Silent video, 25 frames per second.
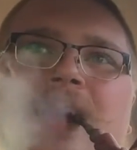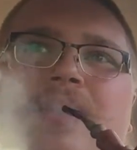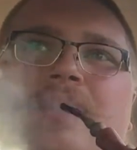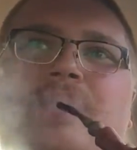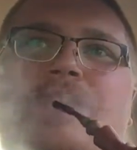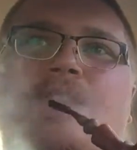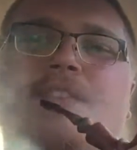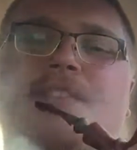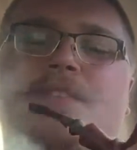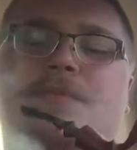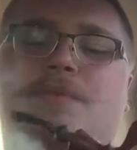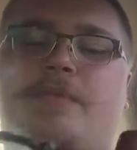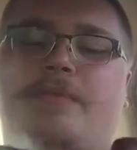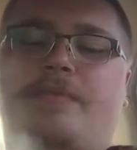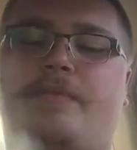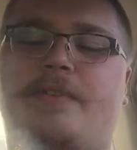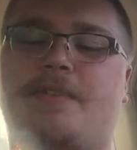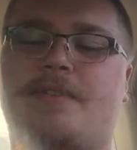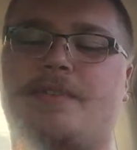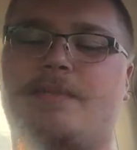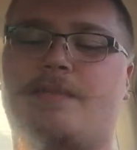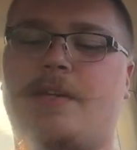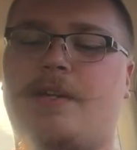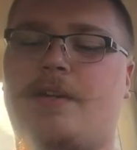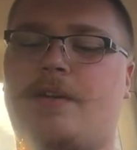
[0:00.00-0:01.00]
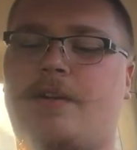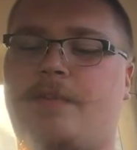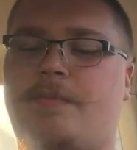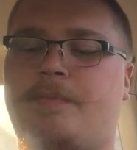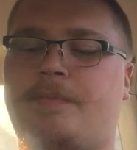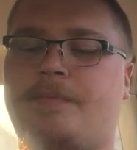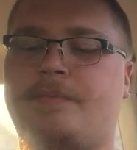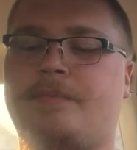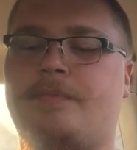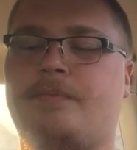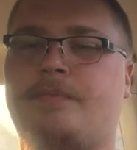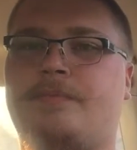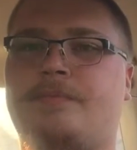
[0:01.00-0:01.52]
It's just what feels better.
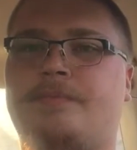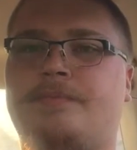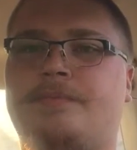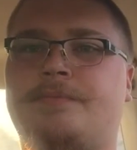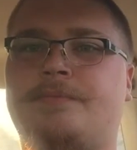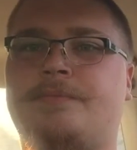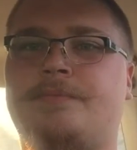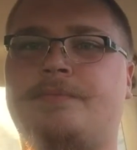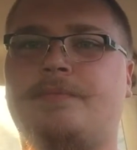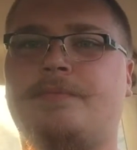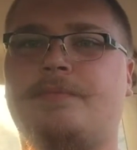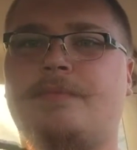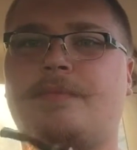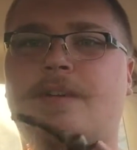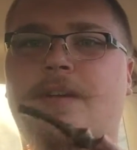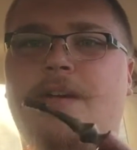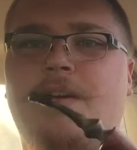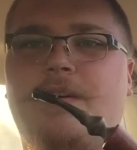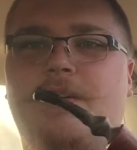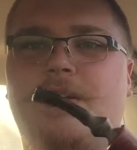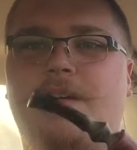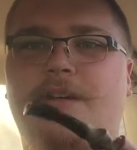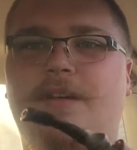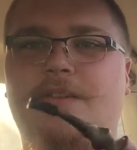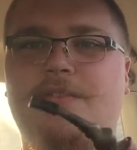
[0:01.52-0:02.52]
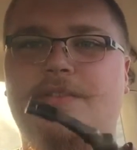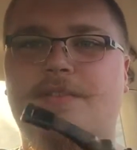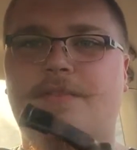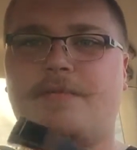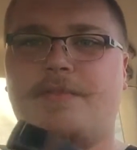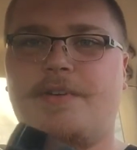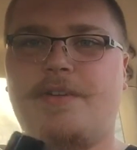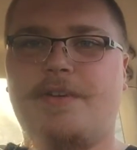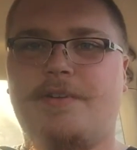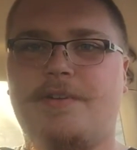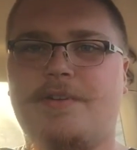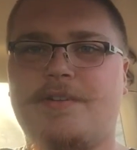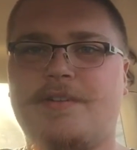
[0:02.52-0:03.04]
Oh, and as
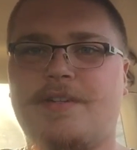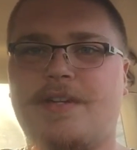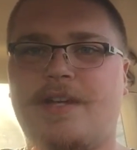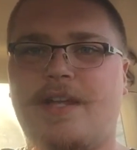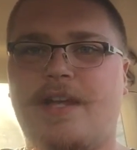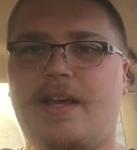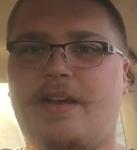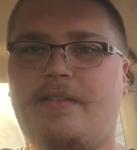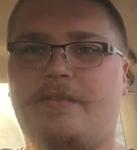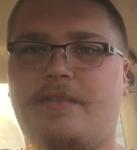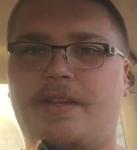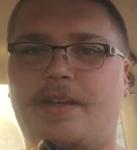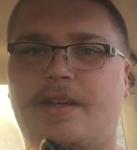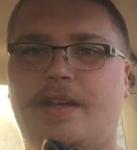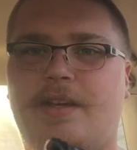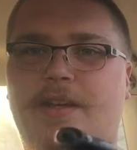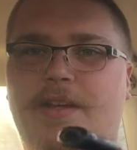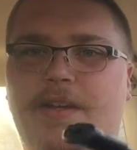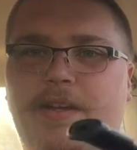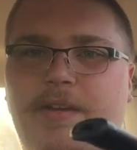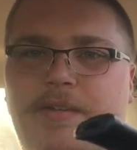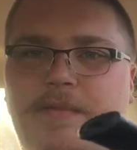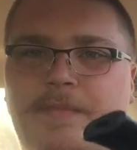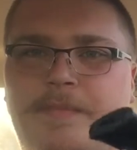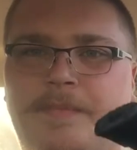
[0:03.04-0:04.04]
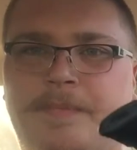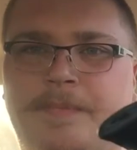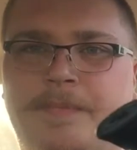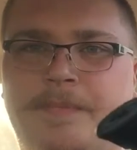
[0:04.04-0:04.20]
you've noticed, I have a